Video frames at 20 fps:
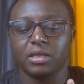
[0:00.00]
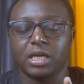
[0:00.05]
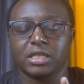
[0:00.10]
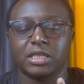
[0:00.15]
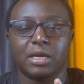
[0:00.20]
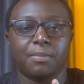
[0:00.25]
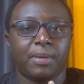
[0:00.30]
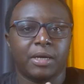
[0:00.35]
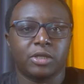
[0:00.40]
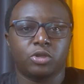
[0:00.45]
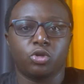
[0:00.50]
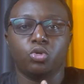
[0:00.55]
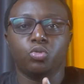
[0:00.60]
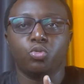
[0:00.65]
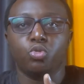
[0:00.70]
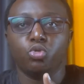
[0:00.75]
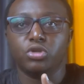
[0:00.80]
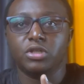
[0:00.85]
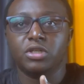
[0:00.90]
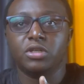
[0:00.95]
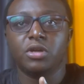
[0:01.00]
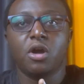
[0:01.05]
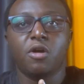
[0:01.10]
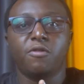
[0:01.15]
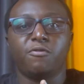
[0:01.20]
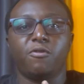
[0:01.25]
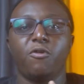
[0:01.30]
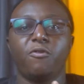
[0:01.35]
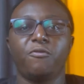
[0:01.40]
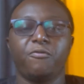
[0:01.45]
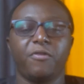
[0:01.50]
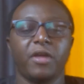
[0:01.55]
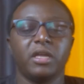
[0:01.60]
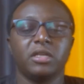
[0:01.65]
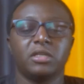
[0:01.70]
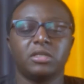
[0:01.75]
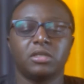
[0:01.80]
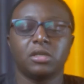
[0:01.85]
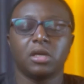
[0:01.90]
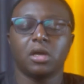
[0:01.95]
that a person would
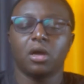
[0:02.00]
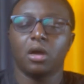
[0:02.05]
forfeit